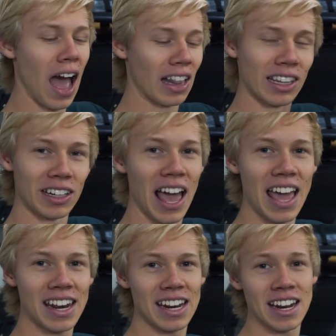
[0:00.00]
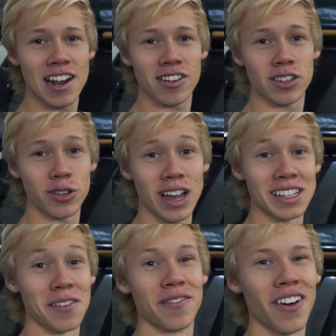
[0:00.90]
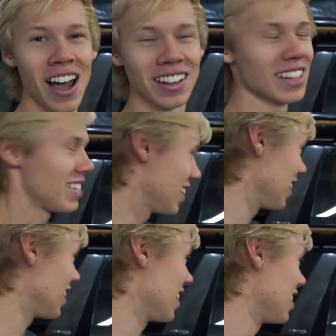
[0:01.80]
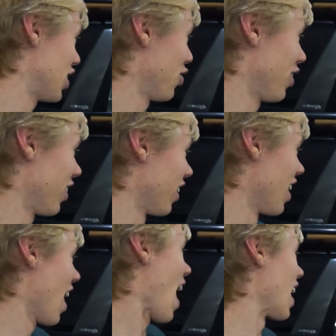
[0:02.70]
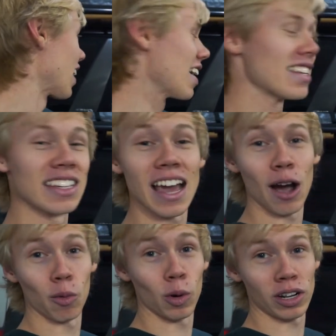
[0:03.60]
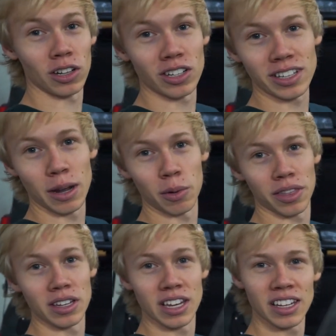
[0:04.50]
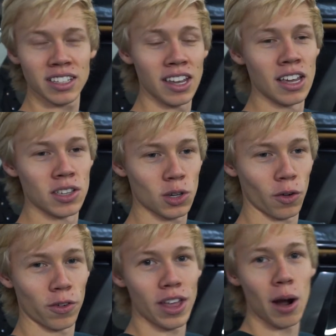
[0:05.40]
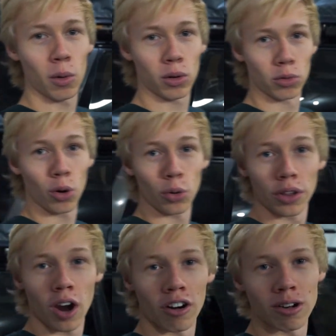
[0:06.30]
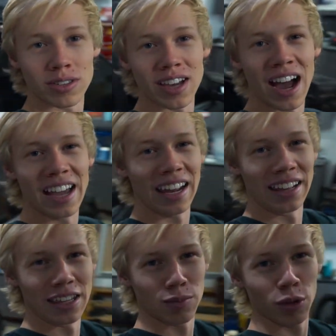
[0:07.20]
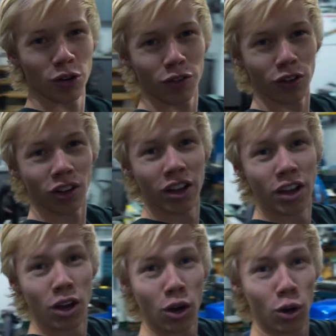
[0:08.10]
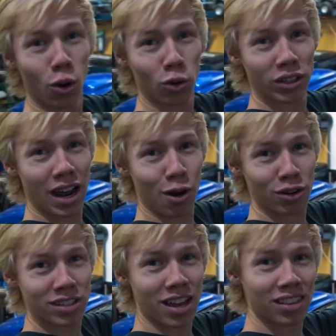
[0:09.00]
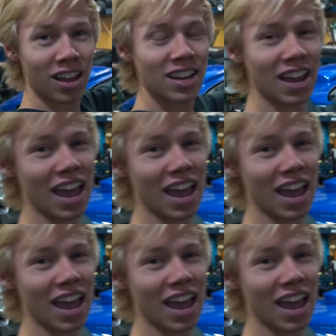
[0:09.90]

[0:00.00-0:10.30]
a little edit in here so you guys can finally see the interior and kind of see what it looks like with the tint. So for that, we'll roll the car outside in this beautiful golden hour sunlight